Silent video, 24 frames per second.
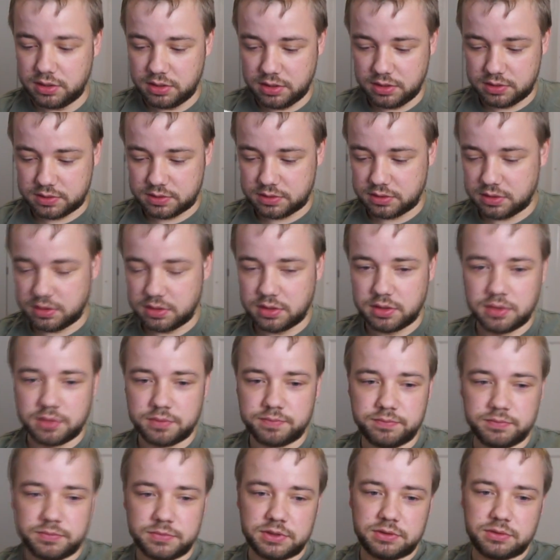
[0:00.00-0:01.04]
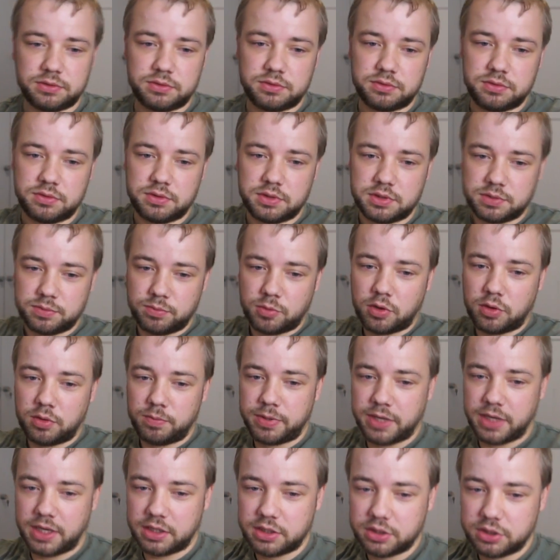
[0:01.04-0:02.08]
It's a small
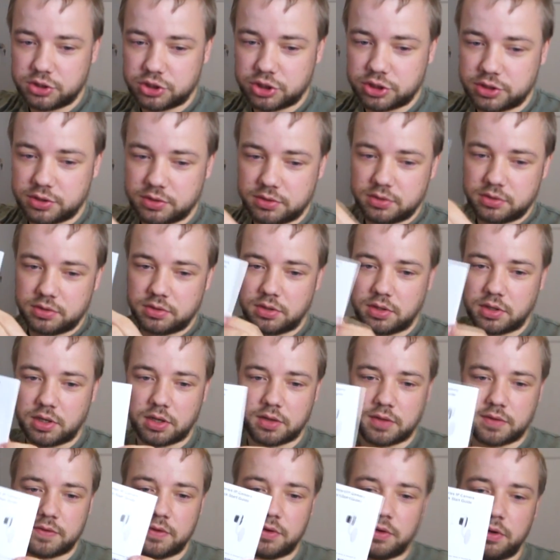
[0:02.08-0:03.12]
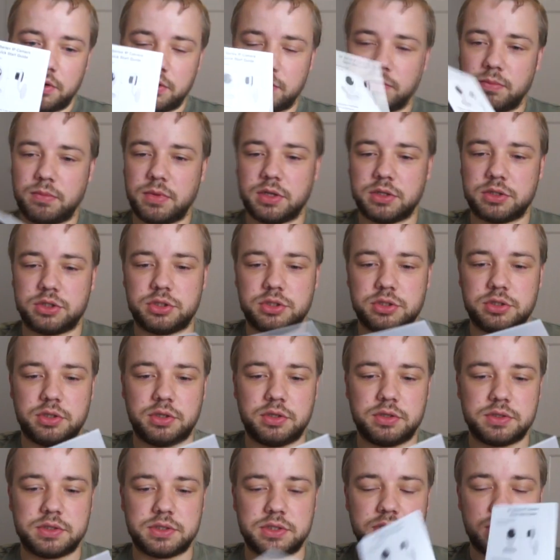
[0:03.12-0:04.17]
package, nothing much
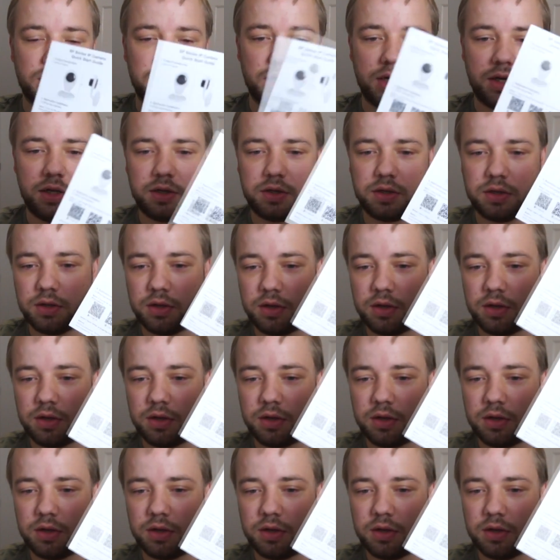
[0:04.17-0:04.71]
inside.